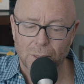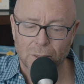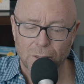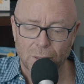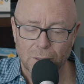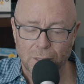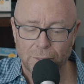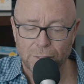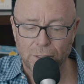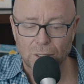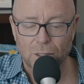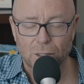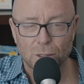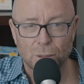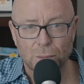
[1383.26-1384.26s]
So in the
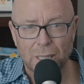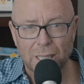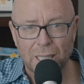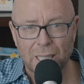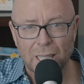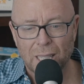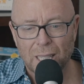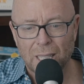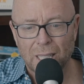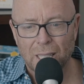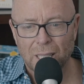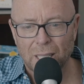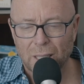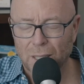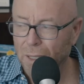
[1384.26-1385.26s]
first three,
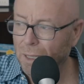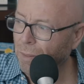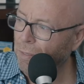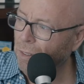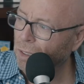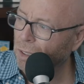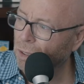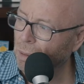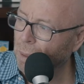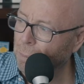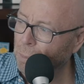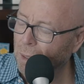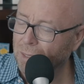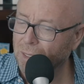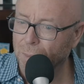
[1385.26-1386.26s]
the first three
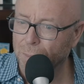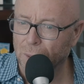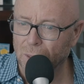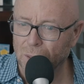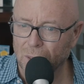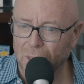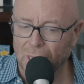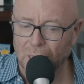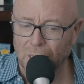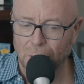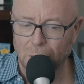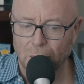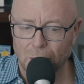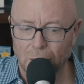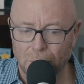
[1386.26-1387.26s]
principles
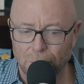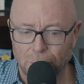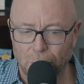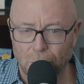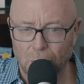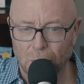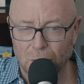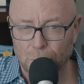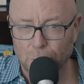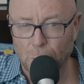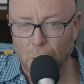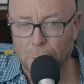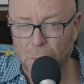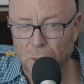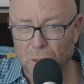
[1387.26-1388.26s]
in
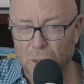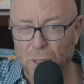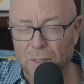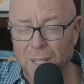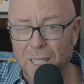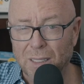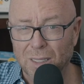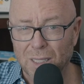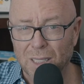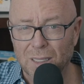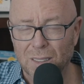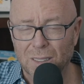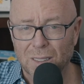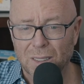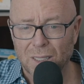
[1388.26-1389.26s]
a pursuit of
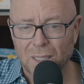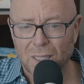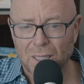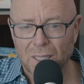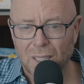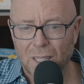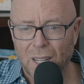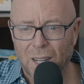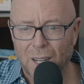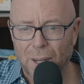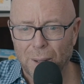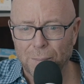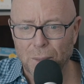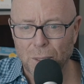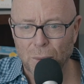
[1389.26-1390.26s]
excellence,
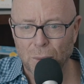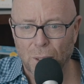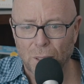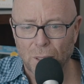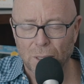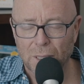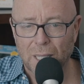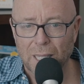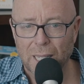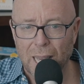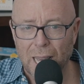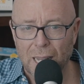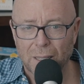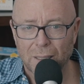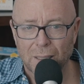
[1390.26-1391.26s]
uh, you are looking
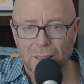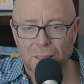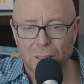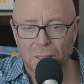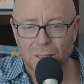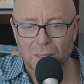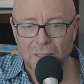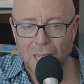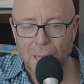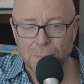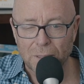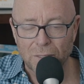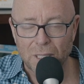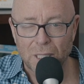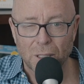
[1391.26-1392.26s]
at. You could
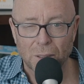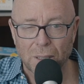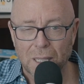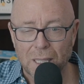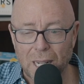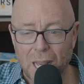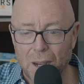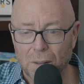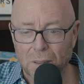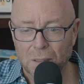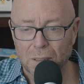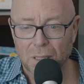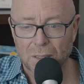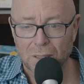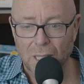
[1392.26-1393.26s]
stop the video right now
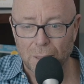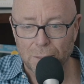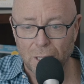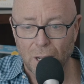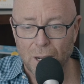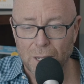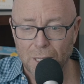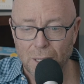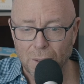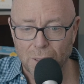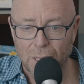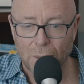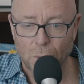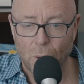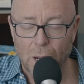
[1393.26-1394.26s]
and, and stop the audio
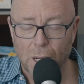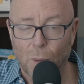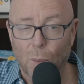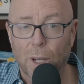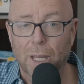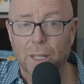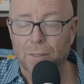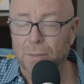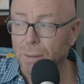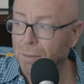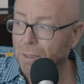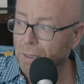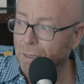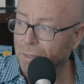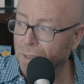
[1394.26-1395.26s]
and walk away and be
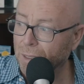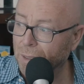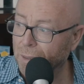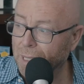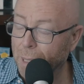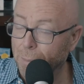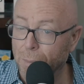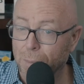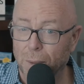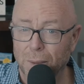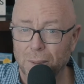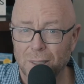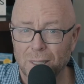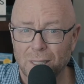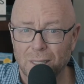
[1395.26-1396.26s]
very very
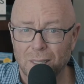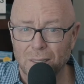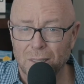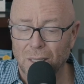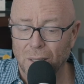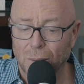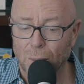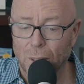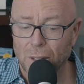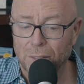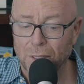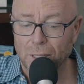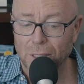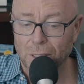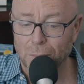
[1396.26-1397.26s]
capable to run a
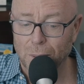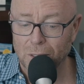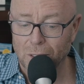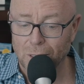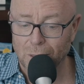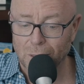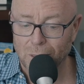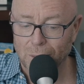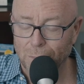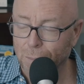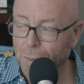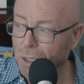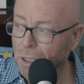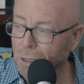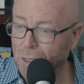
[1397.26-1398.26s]
very good business.
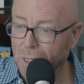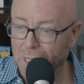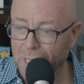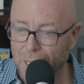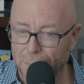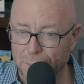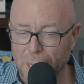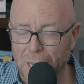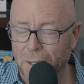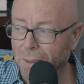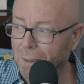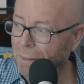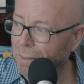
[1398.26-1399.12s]
But you could get better.